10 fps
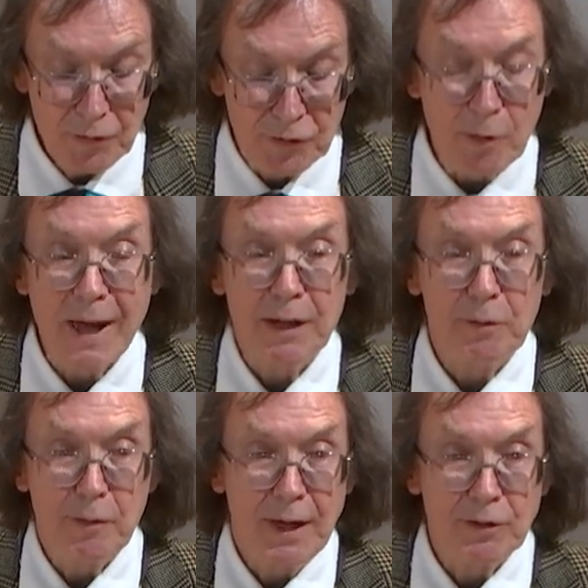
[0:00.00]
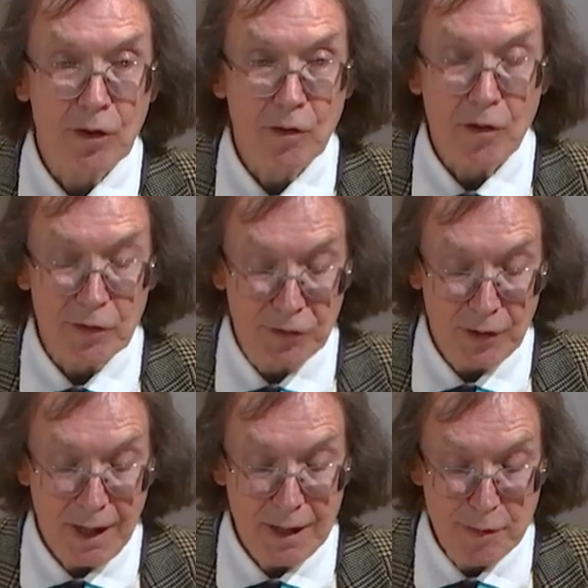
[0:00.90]
So Egil then
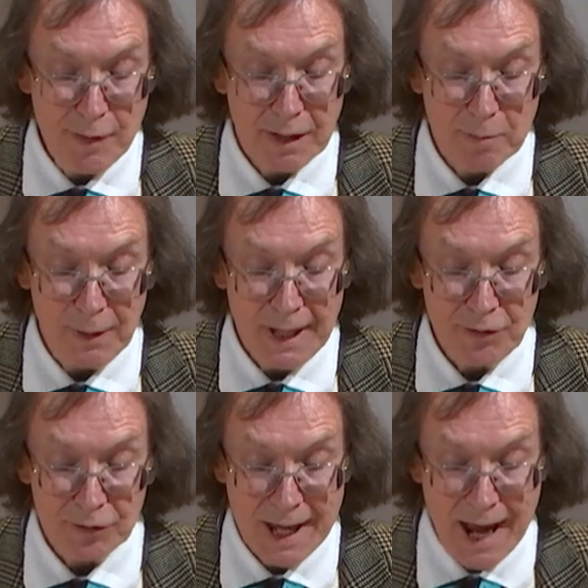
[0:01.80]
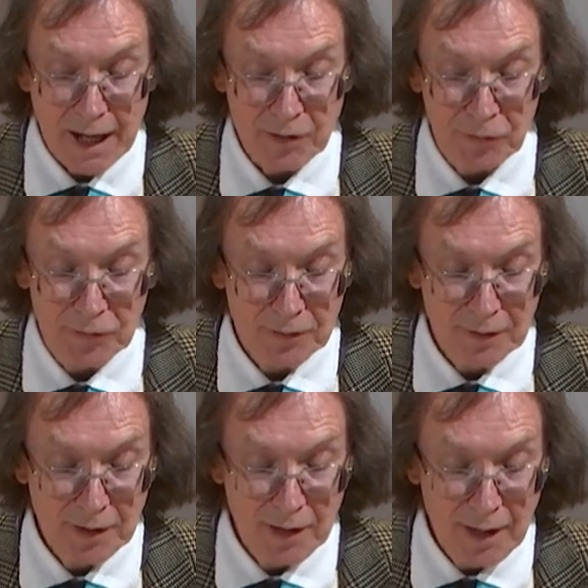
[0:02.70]
got a thick-bladed axe
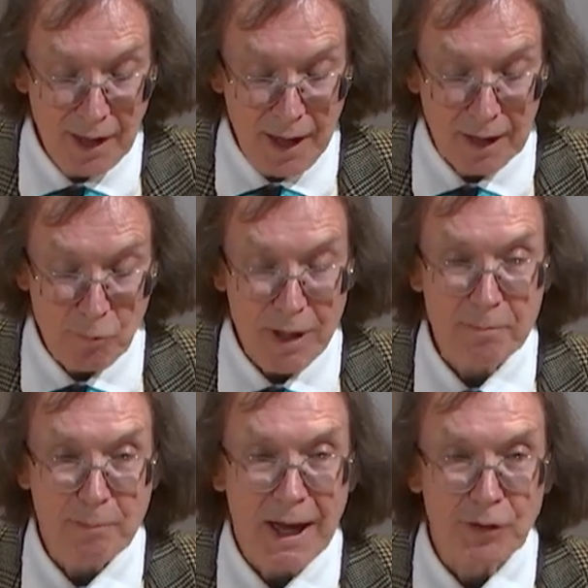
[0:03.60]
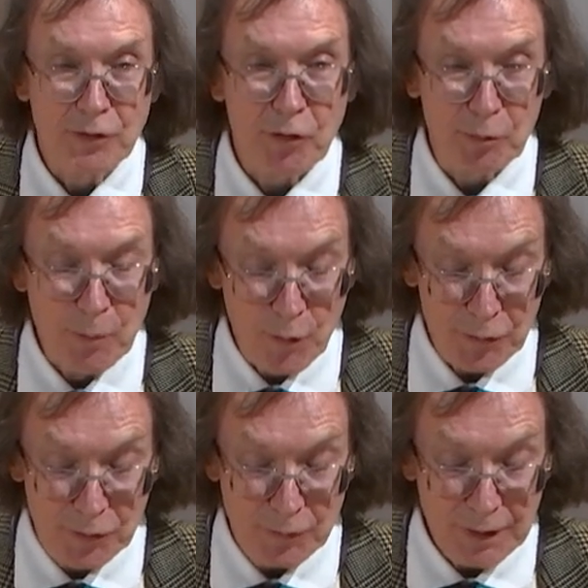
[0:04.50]
and went back to the
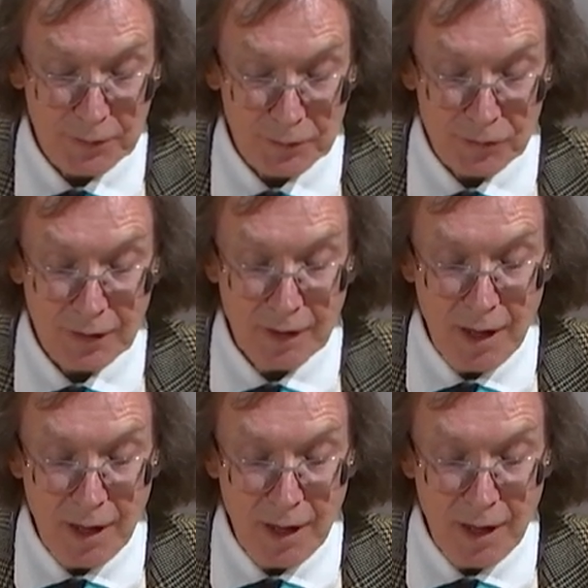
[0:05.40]
sports field.